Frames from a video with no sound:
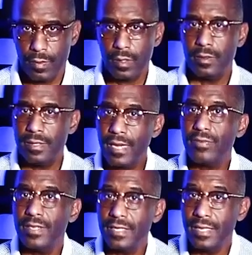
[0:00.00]
Now,
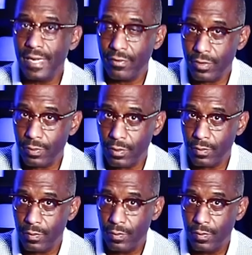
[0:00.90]
death is
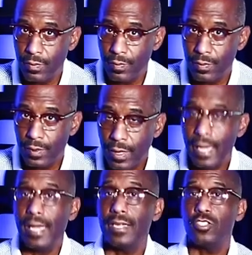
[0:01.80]
inevitable
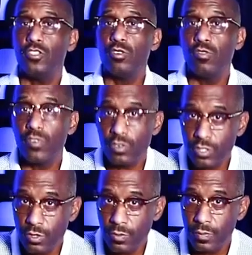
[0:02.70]
and it's
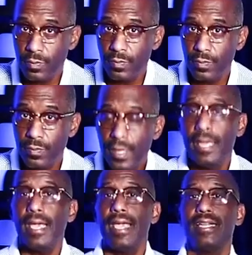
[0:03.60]
universal
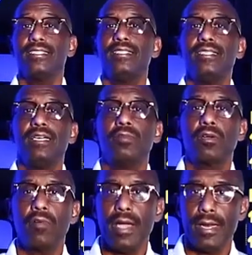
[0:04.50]
and it's
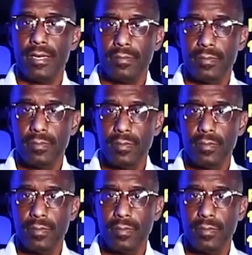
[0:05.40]
democratic.